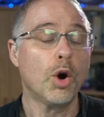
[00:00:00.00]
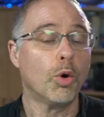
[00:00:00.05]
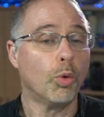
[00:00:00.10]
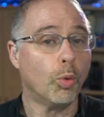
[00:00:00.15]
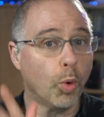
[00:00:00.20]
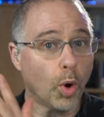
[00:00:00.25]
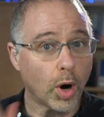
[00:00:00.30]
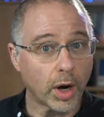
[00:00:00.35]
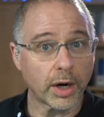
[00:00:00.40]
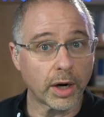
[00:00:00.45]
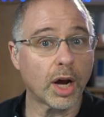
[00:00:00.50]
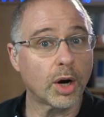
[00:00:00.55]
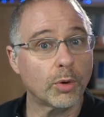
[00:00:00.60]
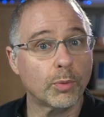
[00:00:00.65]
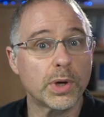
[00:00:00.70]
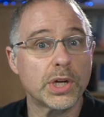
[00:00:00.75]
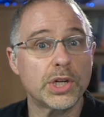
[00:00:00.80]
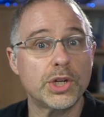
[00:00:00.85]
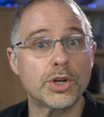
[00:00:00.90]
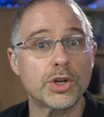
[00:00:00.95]
one on
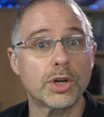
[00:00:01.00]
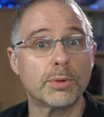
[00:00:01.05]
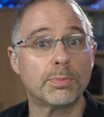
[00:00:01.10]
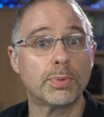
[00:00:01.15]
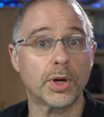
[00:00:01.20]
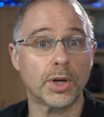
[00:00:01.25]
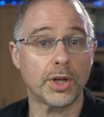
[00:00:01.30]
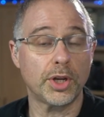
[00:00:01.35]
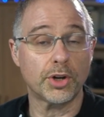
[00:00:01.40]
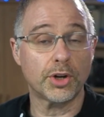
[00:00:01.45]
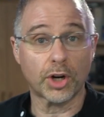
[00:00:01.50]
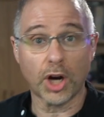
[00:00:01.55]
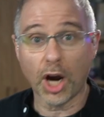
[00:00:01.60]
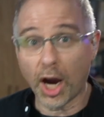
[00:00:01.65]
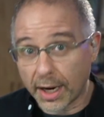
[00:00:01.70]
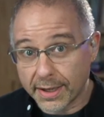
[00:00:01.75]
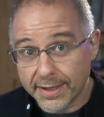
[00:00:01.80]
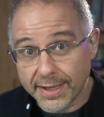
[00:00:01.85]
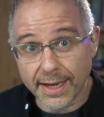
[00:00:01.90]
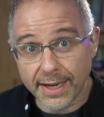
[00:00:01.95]
which you can put your
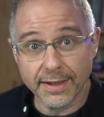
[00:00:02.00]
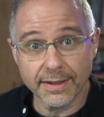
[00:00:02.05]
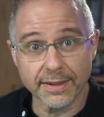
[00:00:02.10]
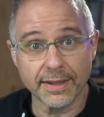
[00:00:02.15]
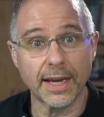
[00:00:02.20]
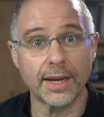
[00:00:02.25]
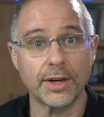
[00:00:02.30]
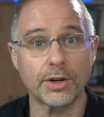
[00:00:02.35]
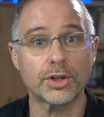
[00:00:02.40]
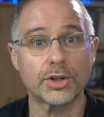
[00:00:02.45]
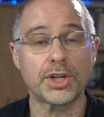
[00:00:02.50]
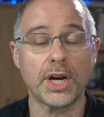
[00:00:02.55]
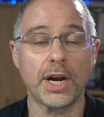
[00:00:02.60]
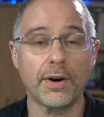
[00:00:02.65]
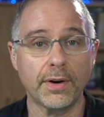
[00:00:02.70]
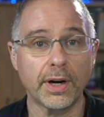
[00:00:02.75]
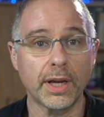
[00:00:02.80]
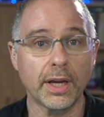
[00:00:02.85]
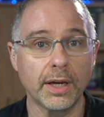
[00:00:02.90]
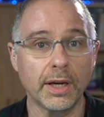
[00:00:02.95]
content that you're
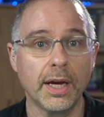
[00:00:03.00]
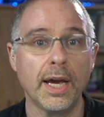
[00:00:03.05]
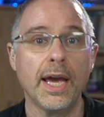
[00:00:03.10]
sharing,